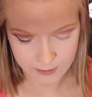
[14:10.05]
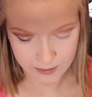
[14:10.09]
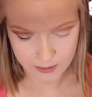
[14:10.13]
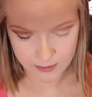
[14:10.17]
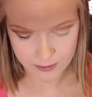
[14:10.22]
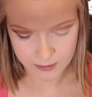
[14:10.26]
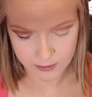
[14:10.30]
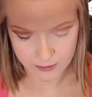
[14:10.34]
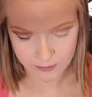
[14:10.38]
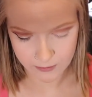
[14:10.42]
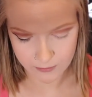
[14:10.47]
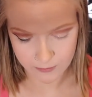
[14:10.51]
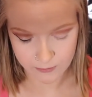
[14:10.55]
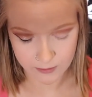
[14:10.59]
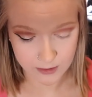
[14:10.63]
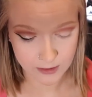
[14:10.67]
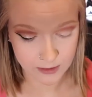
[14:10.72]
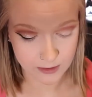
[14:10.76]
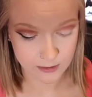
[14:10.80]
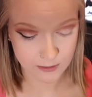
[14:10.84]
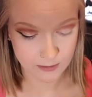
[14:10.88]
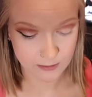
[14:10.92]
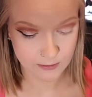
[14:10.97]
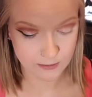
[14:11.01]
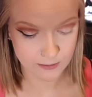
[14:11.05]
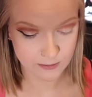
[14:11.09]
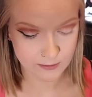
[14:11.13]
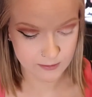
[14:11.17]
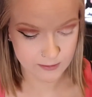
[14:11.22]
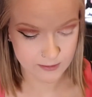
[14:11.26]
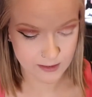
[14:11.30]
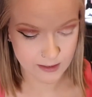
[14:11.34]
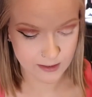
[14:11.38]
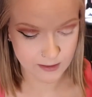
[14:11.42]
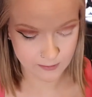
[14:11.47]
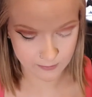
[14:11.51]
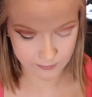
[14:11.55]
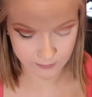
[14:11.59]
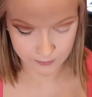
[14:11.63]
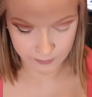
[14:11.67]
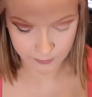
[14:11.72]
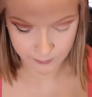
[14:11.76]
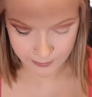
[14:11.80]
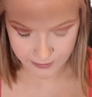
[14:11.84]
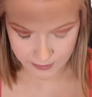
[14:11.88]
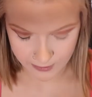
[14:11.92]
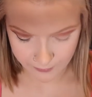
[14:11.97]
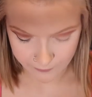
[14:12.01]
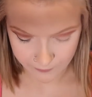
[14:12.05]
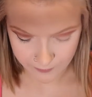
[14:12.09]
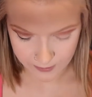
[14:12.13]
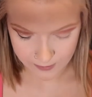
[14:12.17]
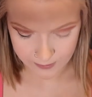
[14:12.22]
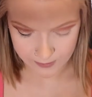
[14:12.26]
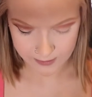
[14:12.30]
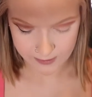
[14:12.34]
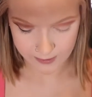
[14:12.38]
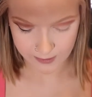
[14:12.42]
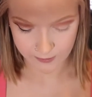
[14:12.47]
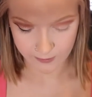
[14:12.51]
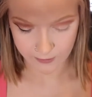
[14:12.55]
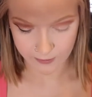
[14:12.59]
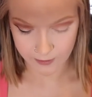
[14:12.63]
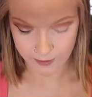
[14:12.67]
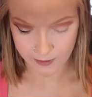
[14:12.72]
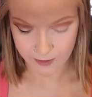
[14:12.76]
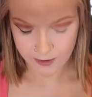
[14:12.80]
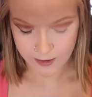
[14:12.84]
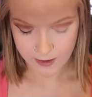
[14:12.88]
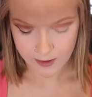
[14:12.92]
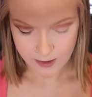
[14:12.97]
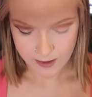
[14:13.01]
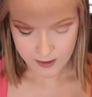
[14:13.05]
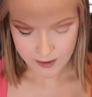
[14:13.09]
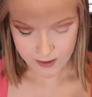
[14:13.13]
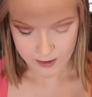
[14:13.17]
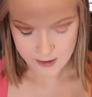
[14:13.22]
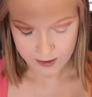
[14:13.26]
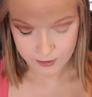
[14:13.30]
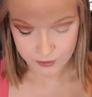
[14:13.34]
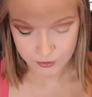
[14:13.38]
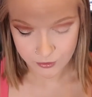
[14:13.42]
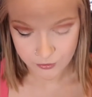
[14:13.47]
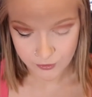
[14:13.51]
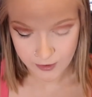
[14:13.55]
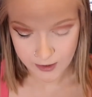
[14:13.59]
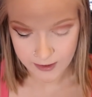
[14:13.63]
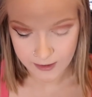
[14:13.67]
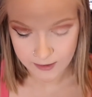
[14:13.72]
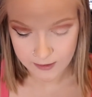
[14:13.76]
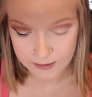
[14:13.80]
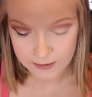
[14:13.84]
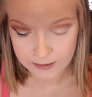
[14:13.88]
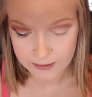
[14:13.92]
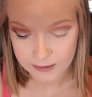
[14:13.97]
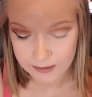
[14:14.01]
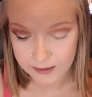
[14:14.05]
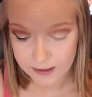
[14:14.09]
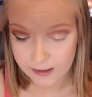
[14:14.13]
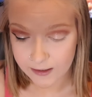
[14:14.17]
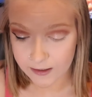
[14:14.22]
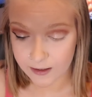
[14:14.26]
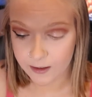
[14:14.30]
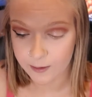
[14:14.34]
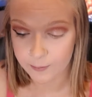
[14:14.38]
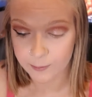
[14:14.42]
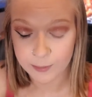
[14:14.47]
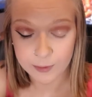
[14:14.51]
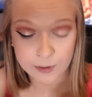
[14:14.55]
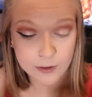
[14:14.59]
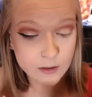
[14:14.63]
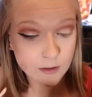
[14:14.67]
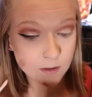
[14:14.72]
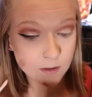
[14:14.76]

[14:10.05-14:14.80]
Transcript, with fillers: gonna do is take a little bit of concealer and try to clean up